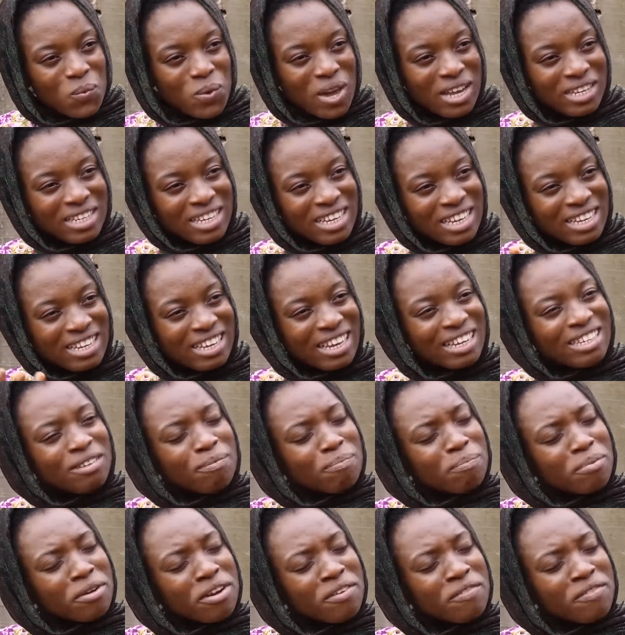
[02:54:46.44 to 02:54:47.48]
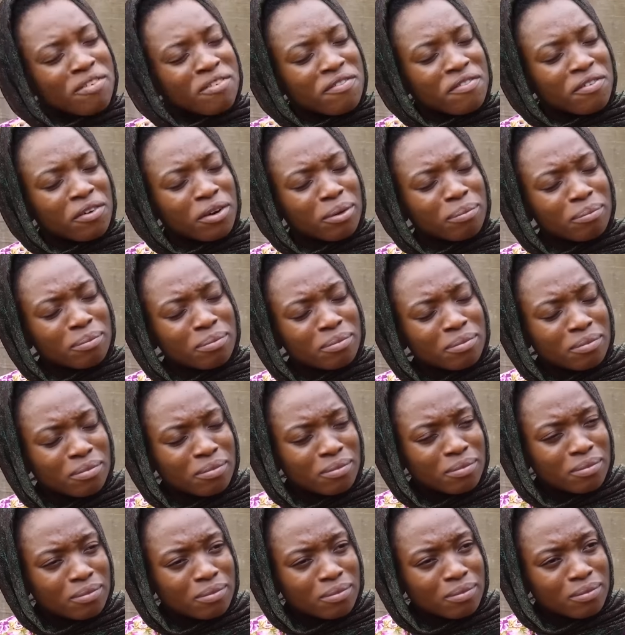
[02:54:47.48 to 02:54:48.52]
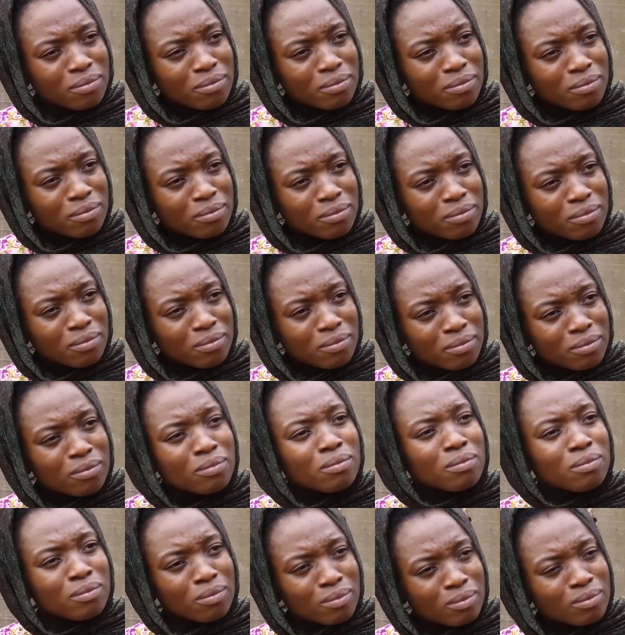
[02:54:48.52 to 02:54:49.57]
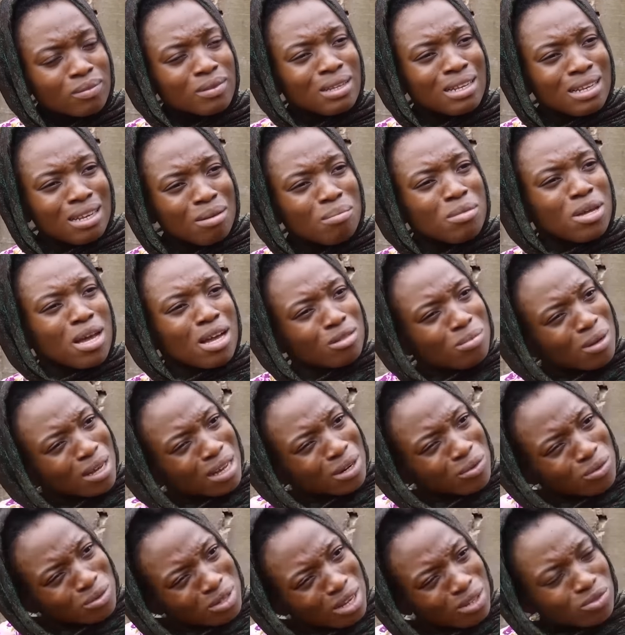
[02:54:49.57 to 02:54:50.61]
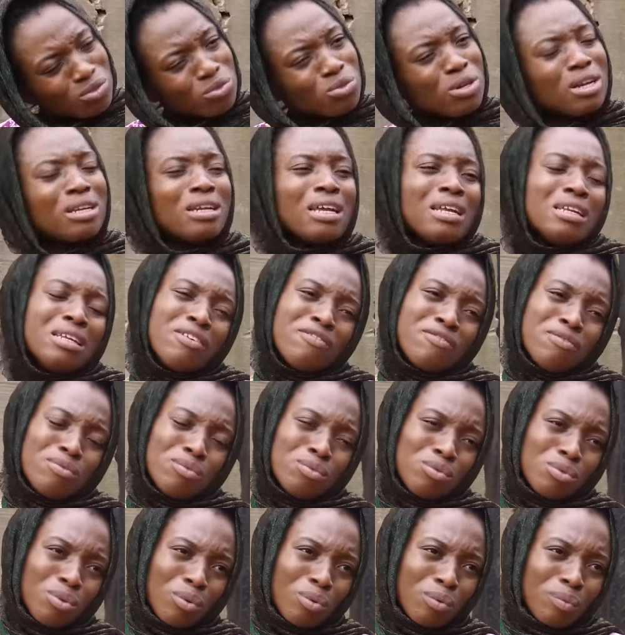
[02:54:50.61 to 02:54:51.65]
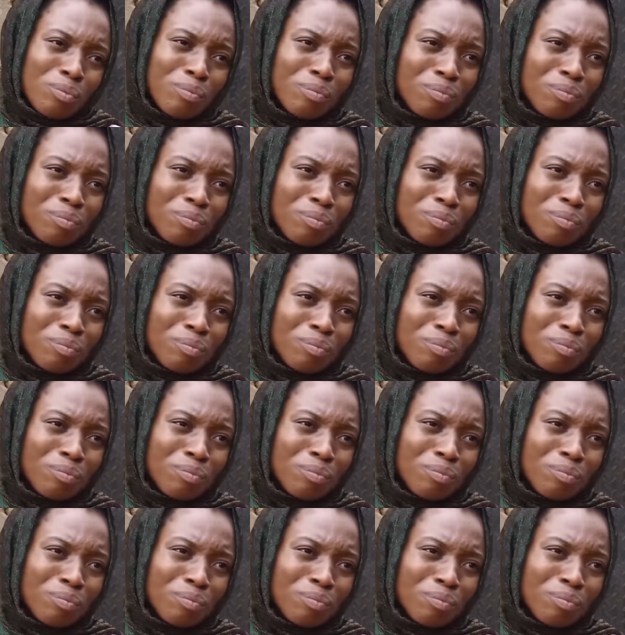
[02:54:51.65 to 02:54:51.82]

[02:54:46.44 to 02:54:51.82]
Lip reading: Where did he get the gravy from? Let me ask Makanuna to join me first.